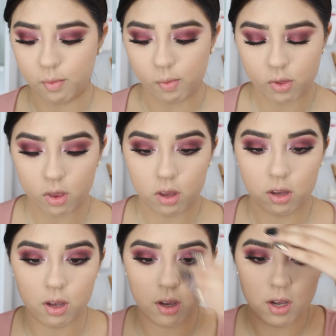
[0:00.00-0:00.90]

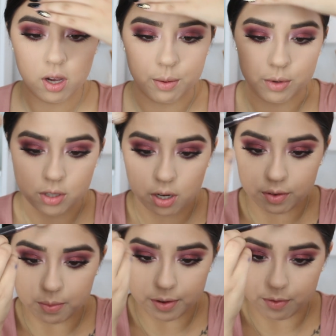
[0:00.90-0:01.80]
I'm going to start off
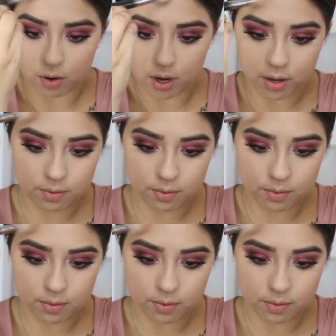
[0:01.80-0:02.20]
with my forehead.